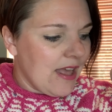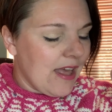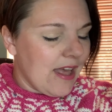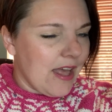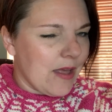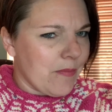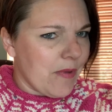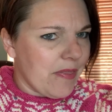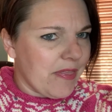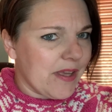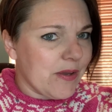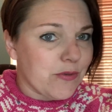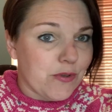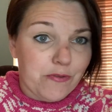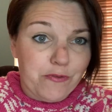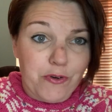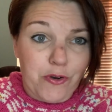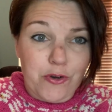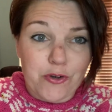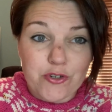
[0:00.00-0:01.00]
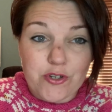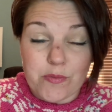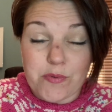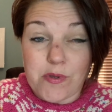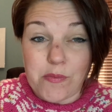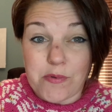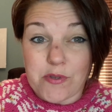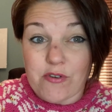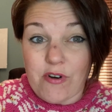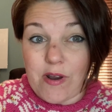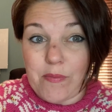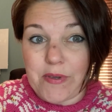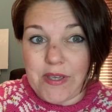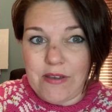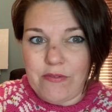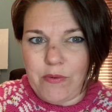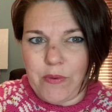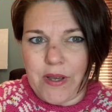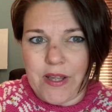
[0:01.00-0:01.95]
I think it was a 400 subscriber giveaway,